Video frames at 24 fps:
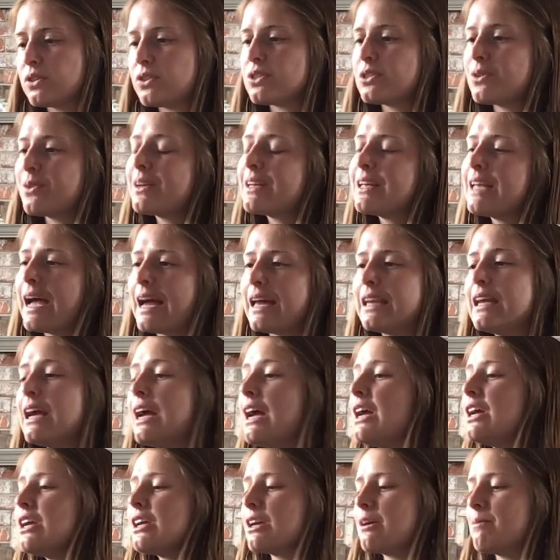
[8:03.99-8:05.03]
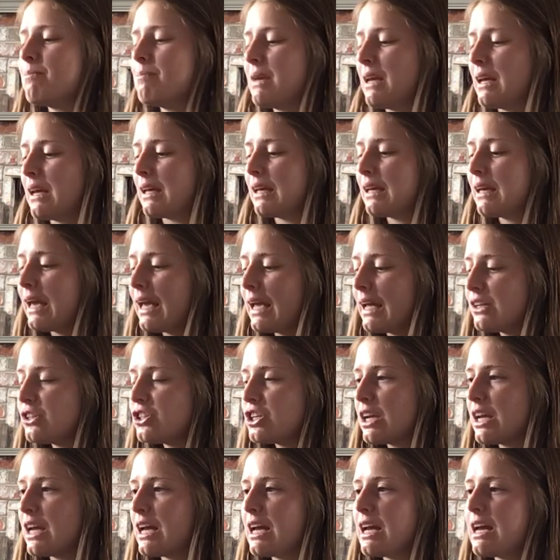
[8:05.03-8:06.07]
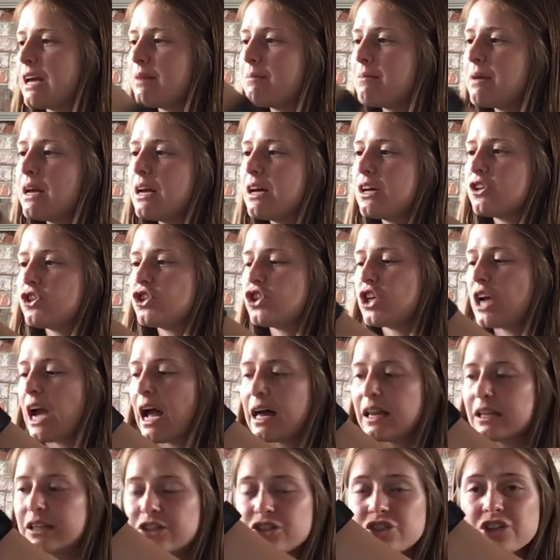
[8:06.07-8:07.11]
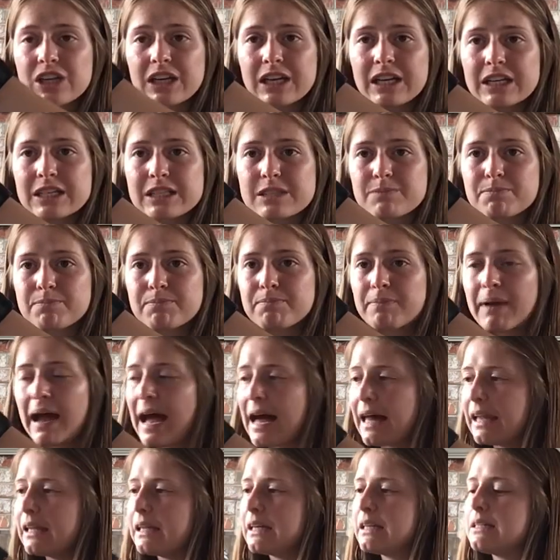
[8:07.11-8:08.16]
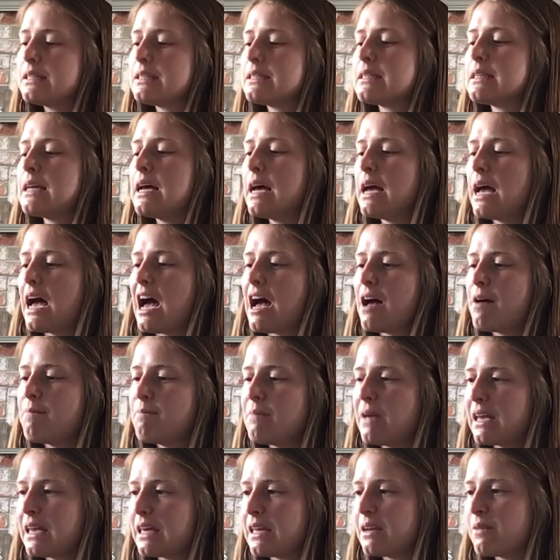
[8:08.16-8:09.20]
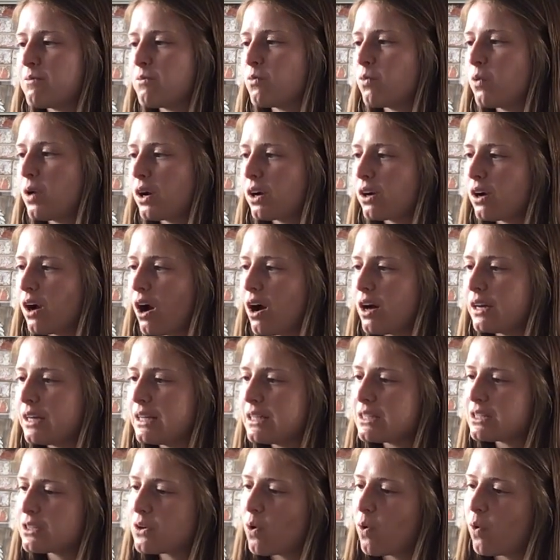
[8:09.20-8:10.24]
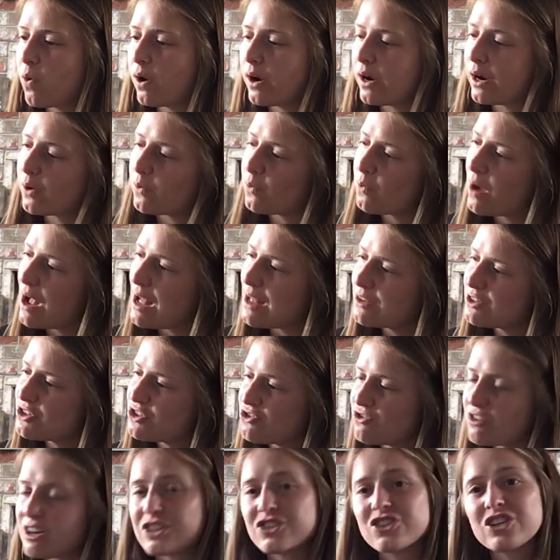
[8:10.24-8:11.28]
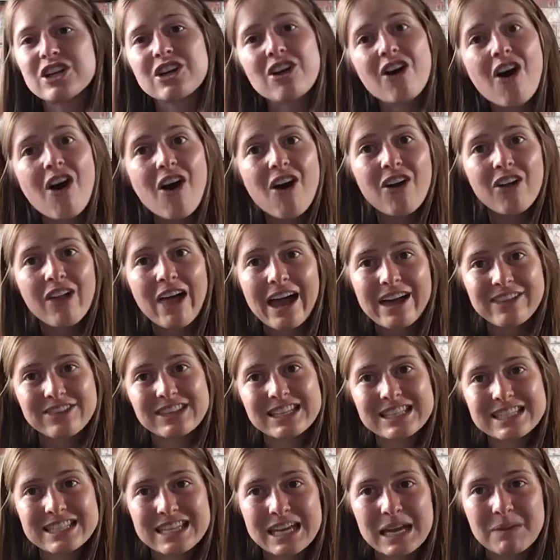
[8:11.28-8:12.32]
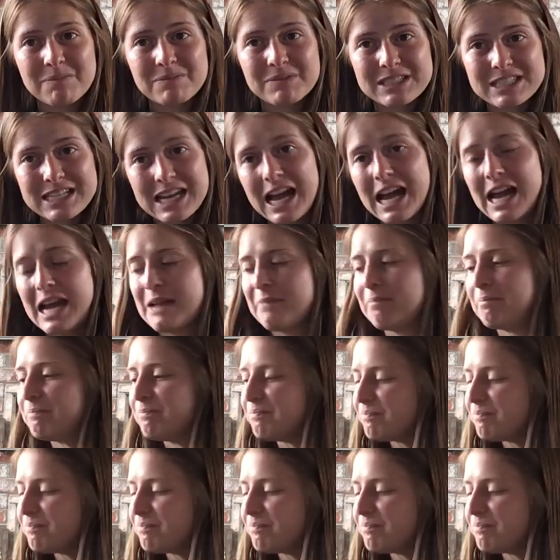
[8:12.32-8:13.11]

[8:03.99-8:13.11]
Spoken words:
So again, can be engaging him, challenging his balance, making him work on his core while stretching all at the same time.